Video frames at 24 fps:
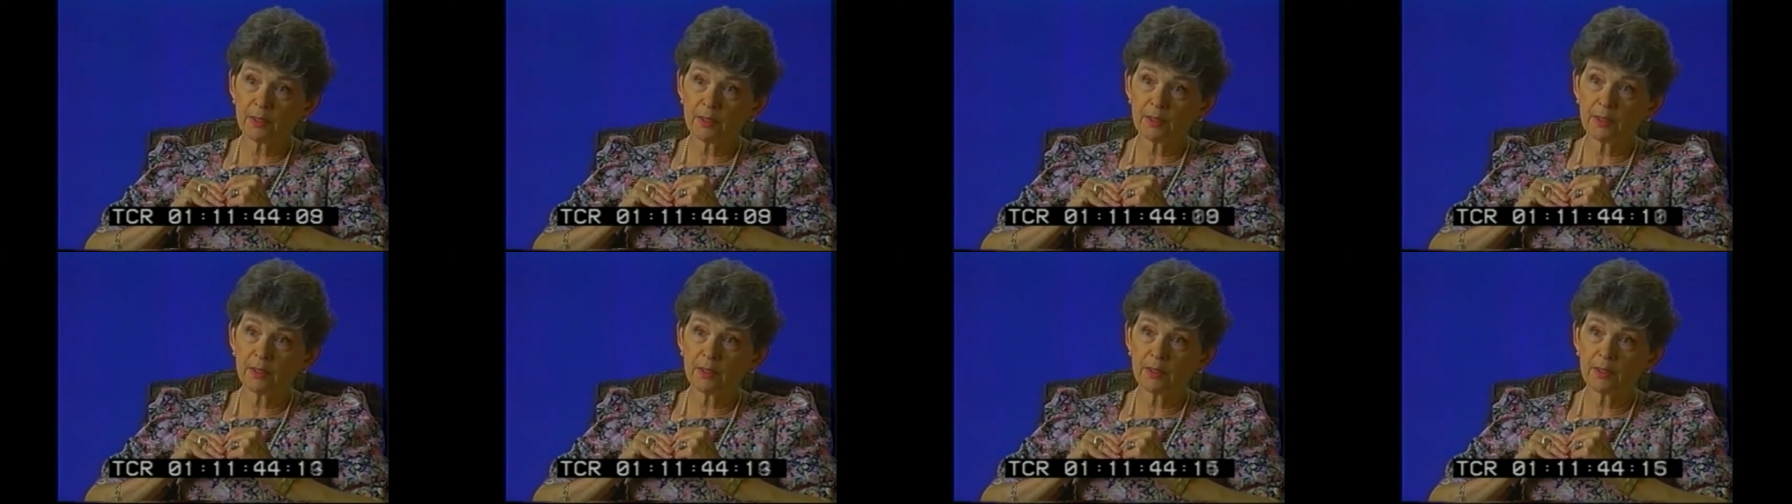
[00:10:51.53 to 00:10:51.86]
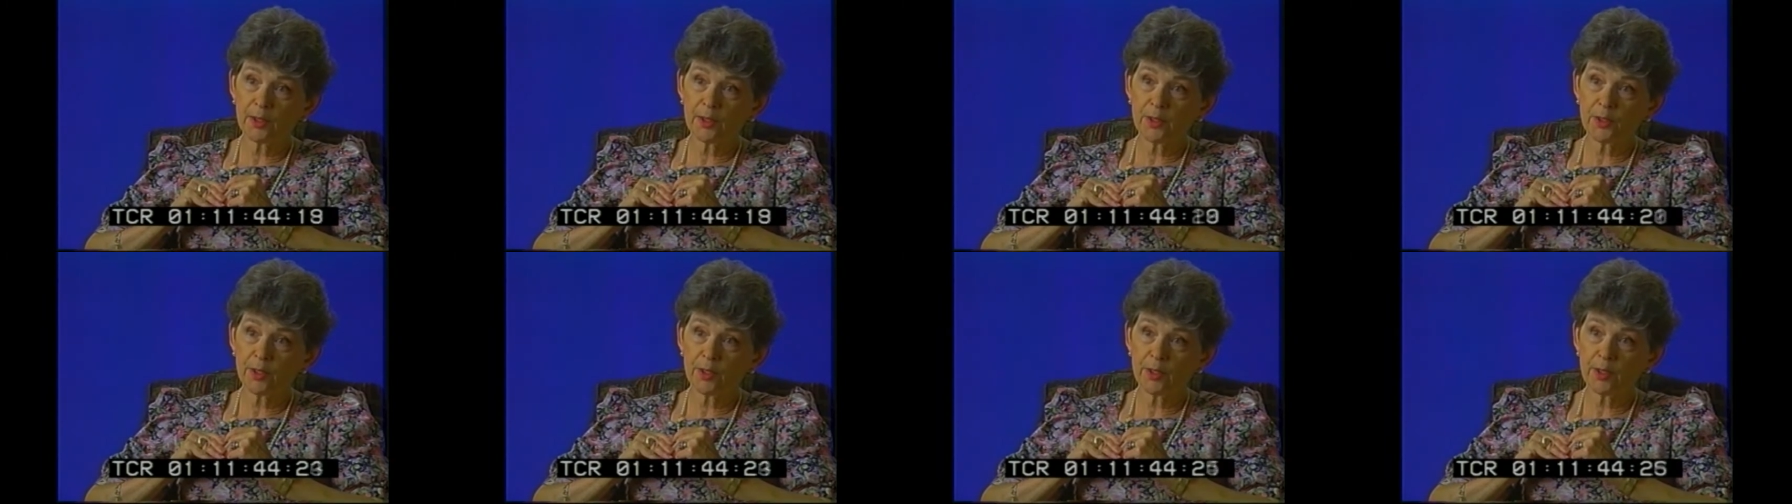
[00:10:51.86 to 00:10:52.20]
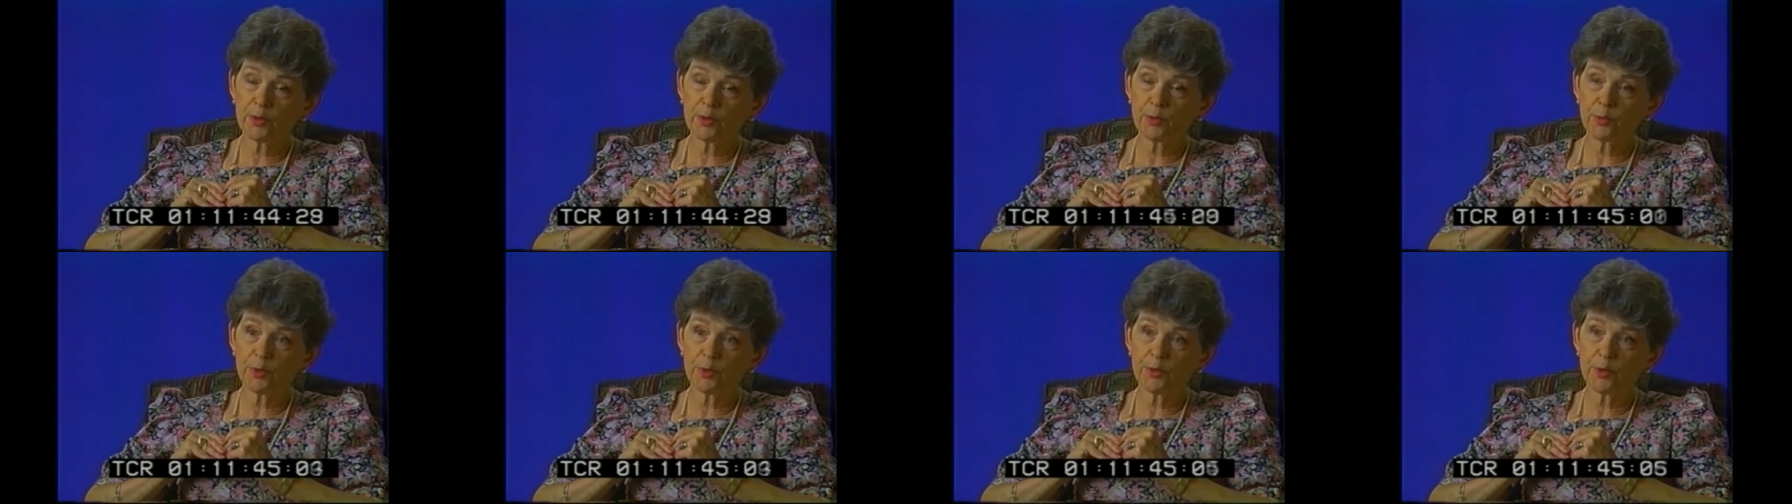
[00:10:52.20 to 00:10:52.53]
that an
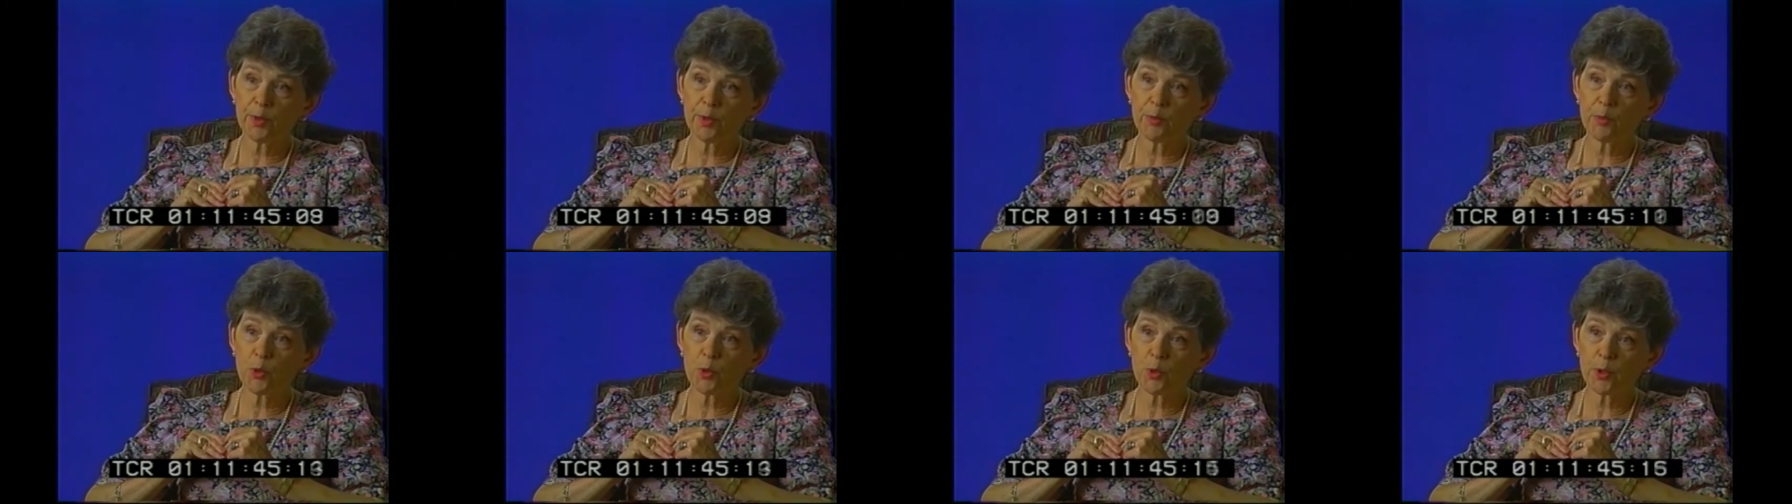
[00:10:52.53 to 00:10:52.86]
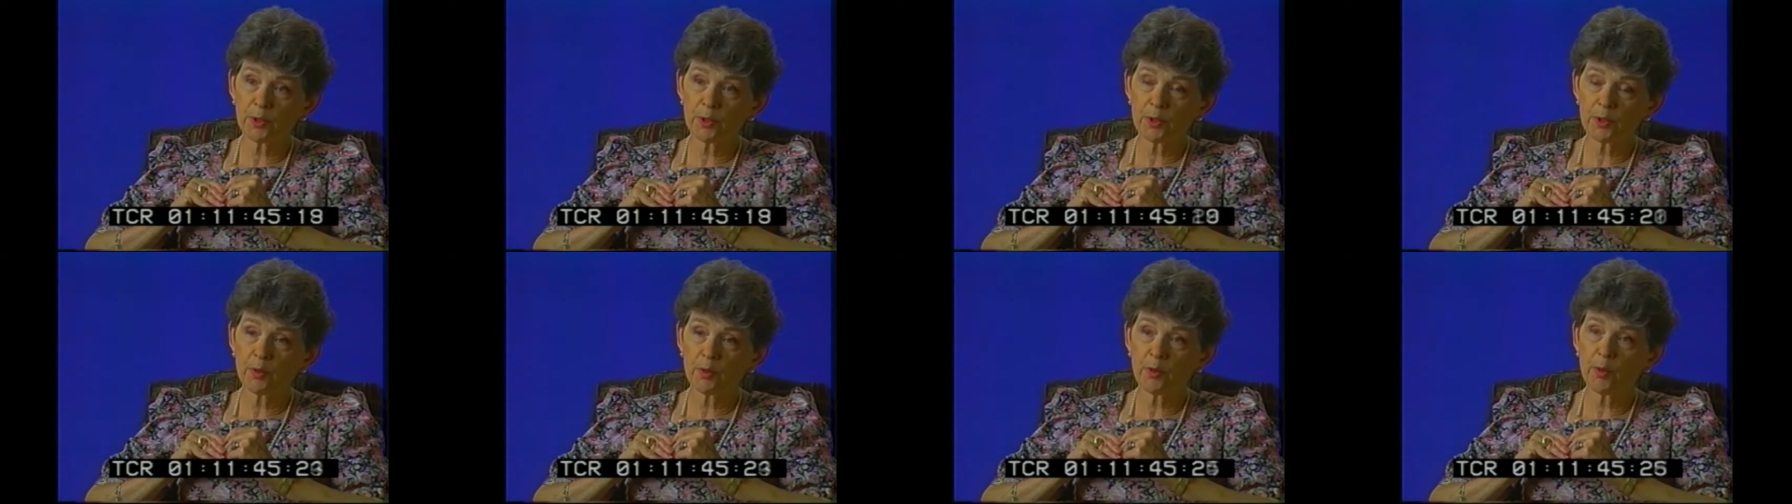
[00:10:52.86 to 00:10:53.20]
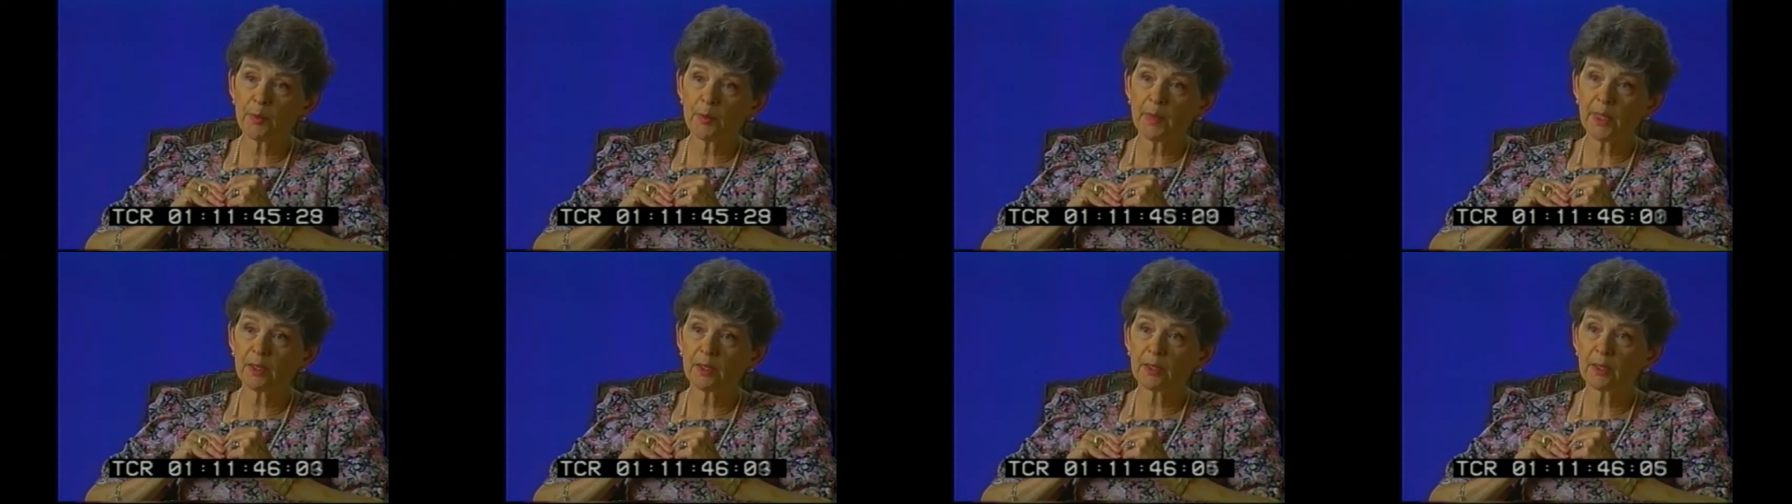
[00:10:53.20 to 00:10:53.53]
education was very important, so I went
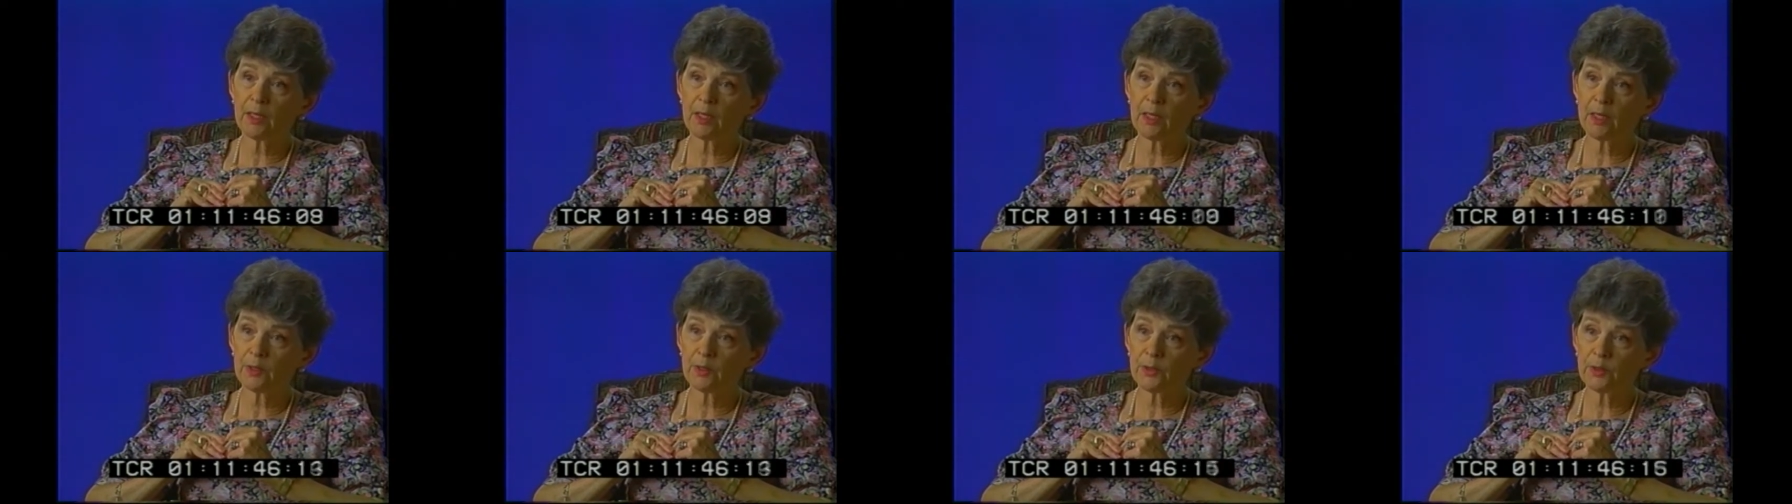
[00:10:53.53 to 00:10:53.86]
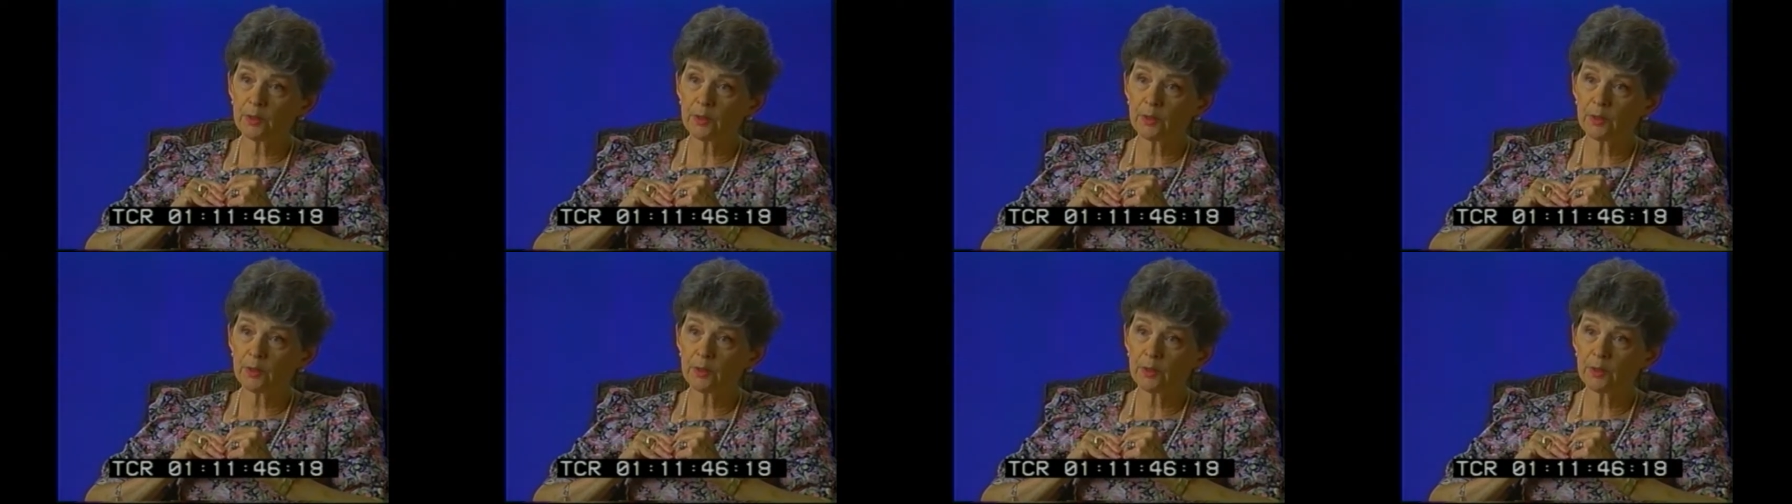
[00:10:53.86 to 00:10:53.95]
back to college.